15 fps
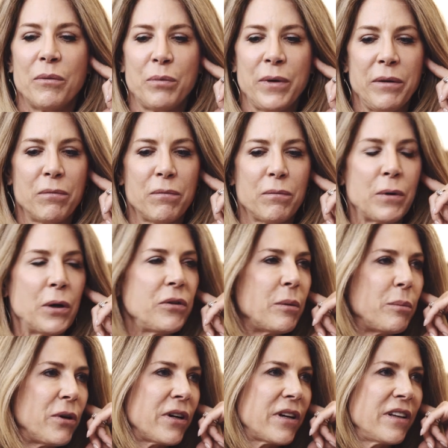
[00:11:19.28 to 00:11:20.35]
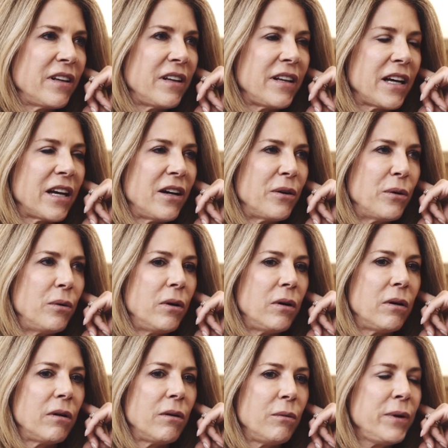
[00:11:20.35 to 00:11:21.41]
we wrote the book and then they go,
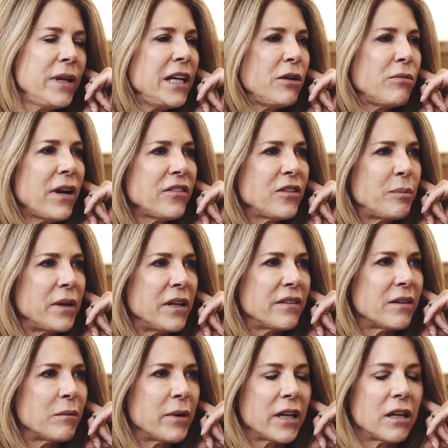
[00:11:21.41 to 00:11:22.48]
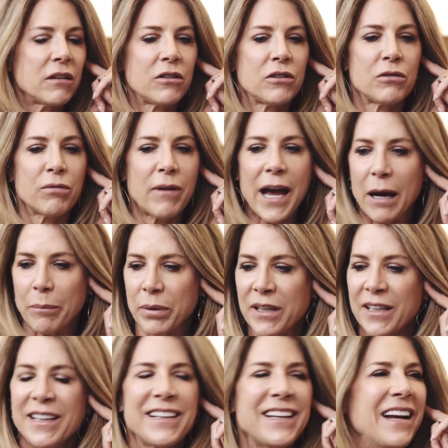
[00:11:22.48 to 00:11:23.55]
we need recipes. I'm like,
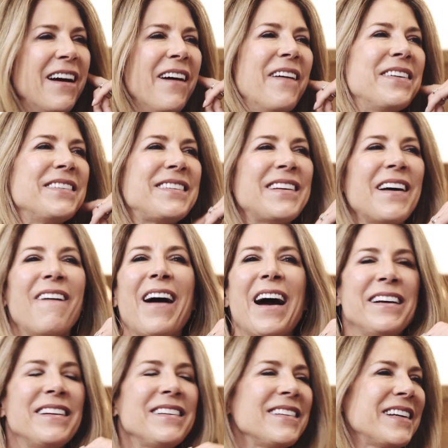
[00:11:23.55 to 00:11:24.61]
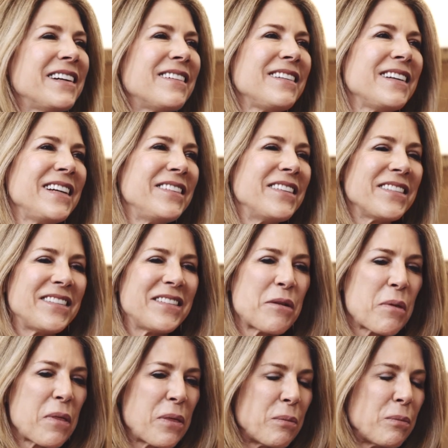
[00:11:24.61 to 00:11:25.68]
crap, So I literally just
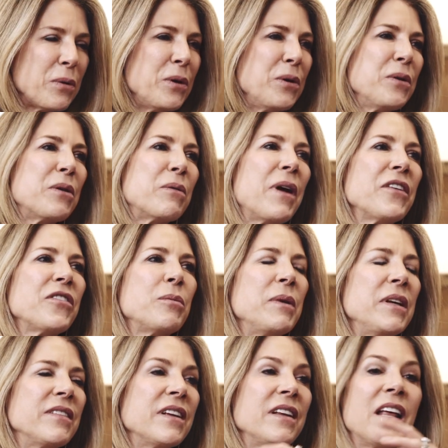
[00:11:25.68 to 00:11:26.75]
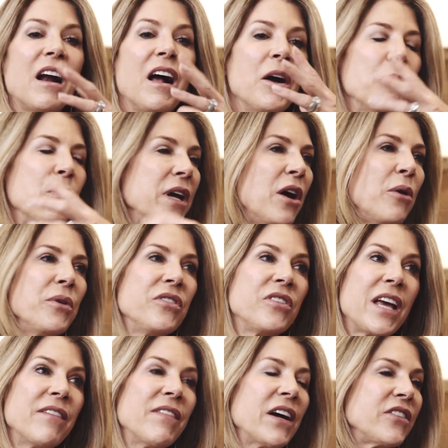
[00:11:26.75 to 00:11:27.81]
threw the recipes in that we always
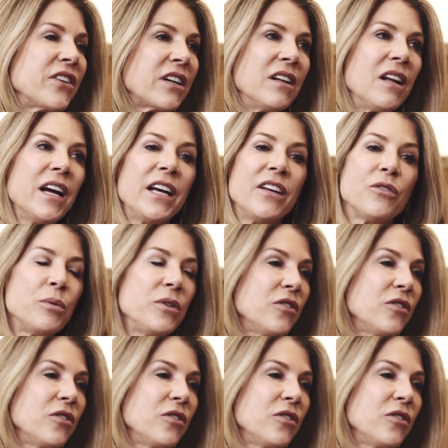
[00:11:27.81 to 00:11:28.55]
gave out to clients. We